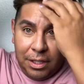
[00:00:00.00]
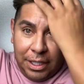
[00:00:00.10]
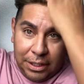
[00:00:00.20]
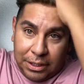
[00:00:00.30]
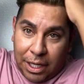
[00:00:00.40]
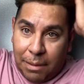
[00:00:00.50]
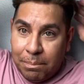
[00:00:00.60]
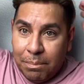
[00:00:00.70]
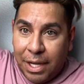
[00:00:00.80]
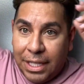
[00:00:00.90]
It's
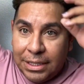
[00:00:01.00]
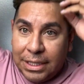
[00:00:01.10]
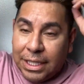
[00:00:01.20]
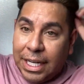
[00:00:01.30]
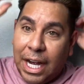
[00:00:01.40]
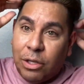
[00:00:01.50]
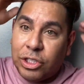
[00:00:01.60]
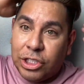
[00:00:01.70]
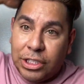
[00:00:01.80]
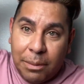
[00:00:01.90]
amazing how
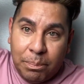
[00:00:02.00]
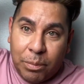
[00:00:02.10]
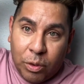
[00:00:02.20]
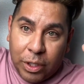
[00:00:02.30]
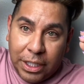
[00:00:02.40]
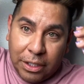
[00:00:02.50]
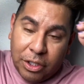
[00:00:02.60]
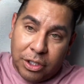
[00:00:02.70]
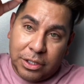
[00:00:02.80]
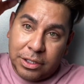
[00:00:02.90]
simple it
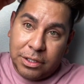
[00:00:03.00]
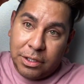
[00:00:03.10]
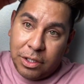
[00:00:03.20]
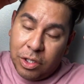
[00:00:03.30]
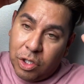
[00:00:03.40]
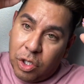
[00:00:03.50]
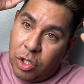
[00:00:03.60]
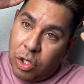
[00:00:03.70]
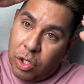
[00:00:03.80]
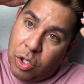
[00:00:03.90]
looks.
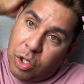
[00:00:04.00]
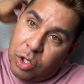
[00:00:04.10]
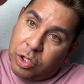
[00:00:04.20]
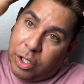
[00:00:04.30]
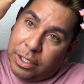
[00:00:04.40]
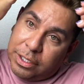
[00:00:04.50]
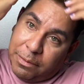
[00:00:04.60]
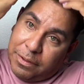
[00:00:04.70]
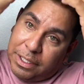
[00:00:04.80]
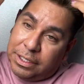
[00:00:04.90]
Sorry, some
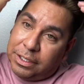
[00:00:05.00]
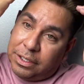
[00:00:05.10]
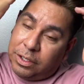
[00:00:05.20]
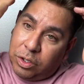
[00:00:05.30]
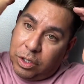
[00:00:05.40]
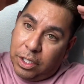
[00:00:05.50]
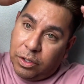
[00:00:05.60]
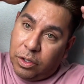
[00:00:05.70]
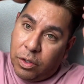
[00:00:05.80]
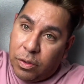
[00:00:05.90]
of this is, there
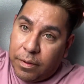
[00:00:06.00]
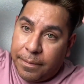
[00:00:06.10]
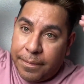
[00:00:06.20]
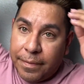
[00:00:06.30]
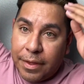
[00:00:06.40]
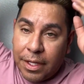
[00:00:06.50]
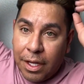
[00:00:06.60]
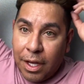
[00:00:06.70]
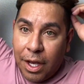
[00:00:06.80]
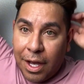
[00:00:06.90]
you go.
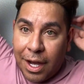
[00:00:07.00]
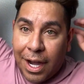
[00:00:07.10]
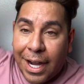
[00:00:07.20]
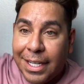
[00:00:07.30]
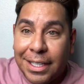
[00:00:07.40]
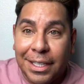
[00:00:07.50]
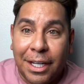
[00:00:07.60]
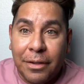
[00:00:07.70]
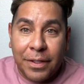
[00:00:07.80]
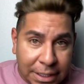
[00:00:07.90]
I
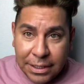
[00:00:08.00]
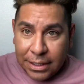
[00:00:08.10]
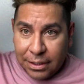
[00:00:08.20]
love this.